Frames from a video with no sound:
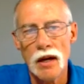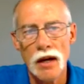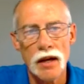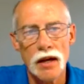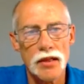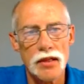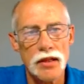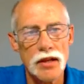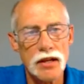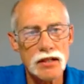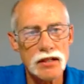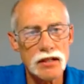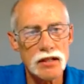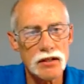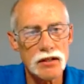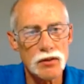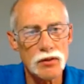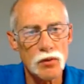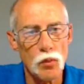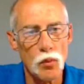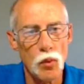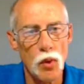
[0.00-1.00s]
This is
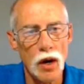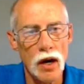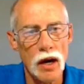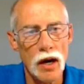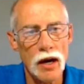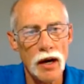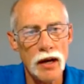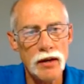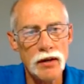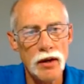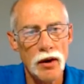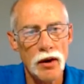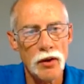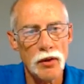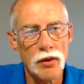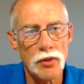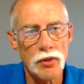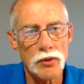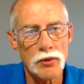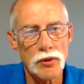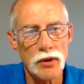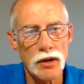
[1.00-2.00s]
one,
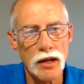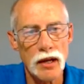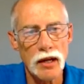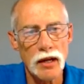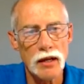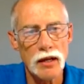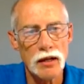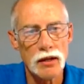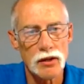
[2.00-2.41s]
three,